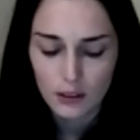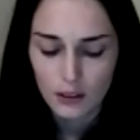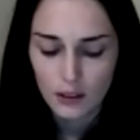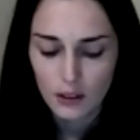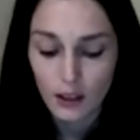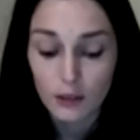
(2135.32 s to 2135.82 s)

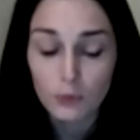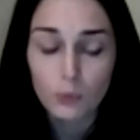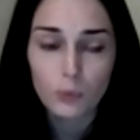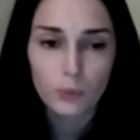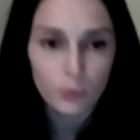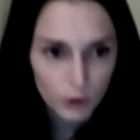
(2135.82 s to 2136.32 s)
and
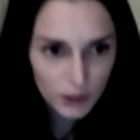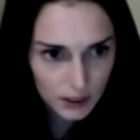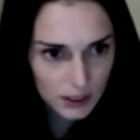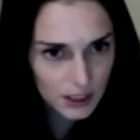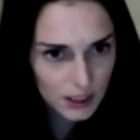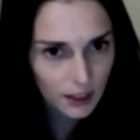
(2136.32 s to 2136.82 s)
really
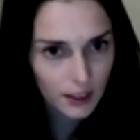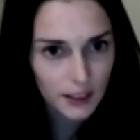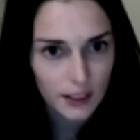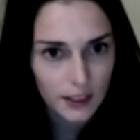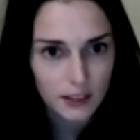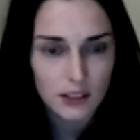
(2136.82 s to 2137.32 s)

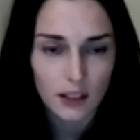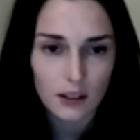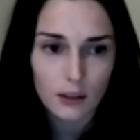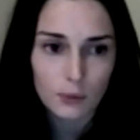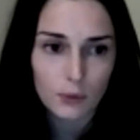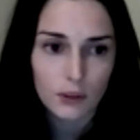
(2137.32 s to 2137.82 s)
tying together
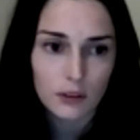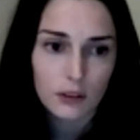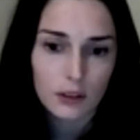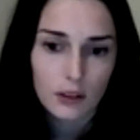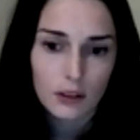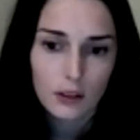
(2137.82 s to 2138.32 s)
with
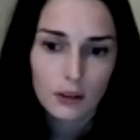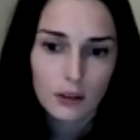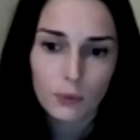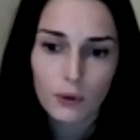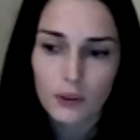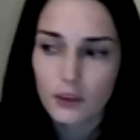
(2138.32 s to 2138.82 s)

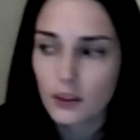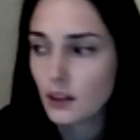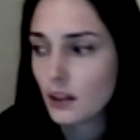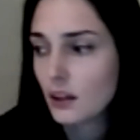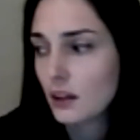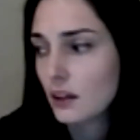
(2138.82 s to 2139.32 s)
what
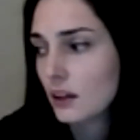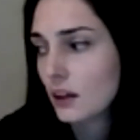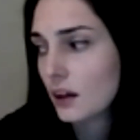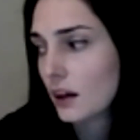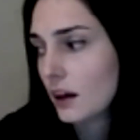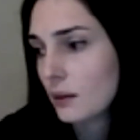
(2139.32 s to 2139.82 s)

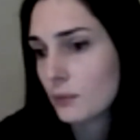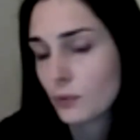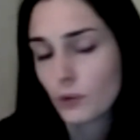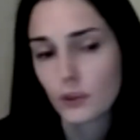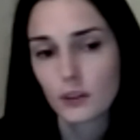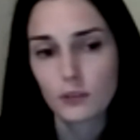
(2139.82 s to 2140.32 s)

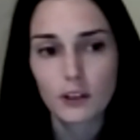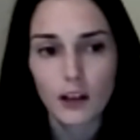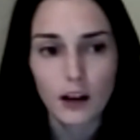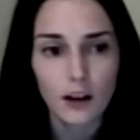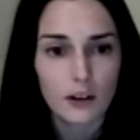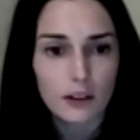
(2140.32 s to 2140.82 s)
what
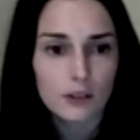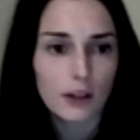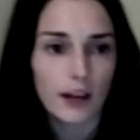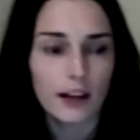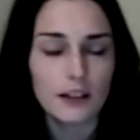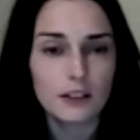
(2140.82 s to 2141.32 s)
Cara
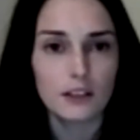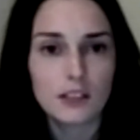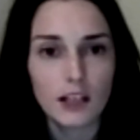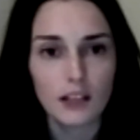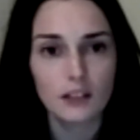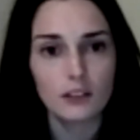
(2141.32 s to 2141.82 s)
had
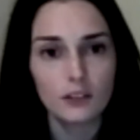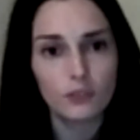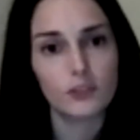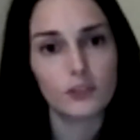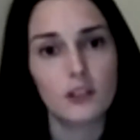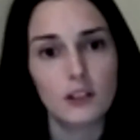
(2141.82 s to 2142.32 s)
intended for
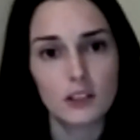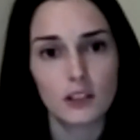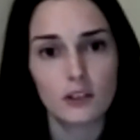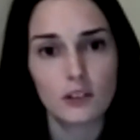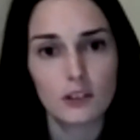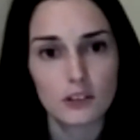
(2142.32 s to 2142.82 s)
the
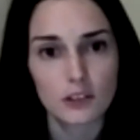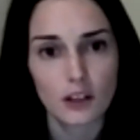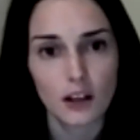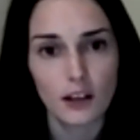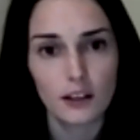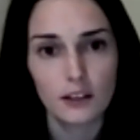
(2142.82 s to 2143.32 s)
interior
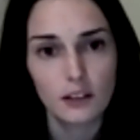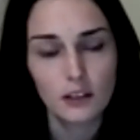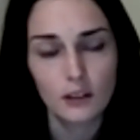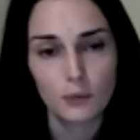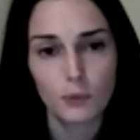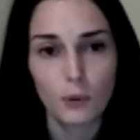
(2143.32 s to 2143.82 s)
design,
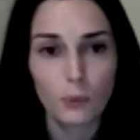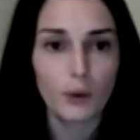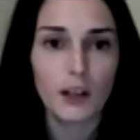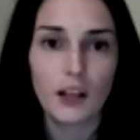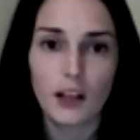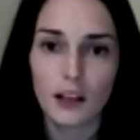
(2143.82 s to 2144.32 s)
what
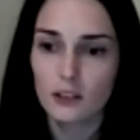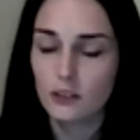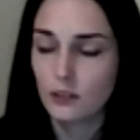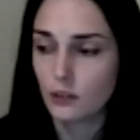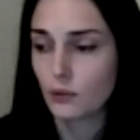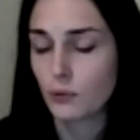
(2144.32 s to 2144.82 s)
we had
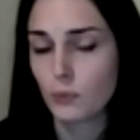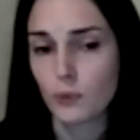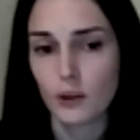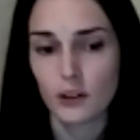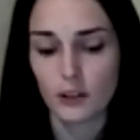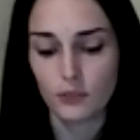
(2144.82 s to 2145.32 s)
all
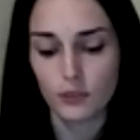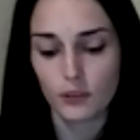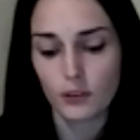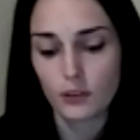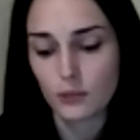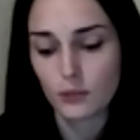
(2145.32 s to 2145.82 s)
wanted for